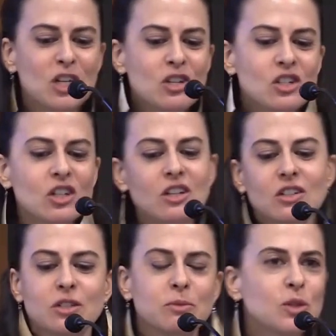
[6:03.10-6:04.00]
some
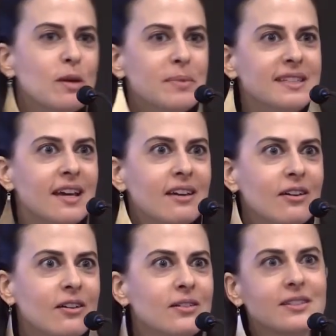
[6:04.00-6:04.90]
ginger, some sweet
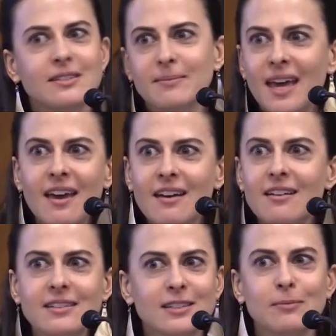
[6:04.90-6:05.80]
potato, some
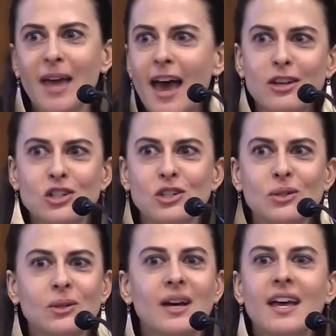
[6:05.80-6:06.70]
kale, some
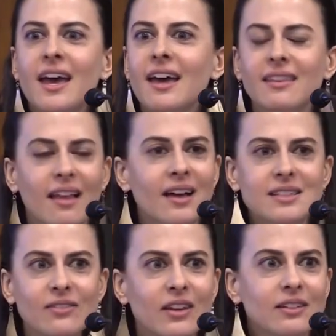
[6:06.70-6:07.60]
cashew, and
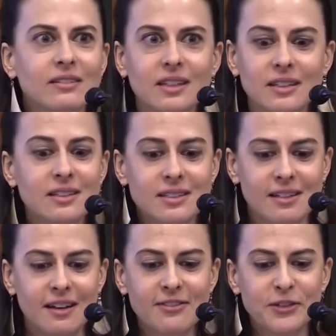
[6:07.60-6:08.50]
lots of other really good
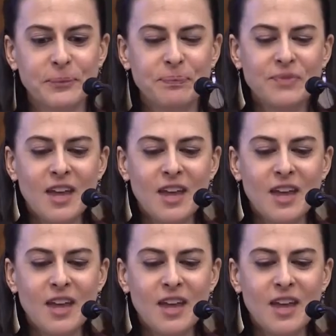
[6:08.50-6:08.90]
stuff.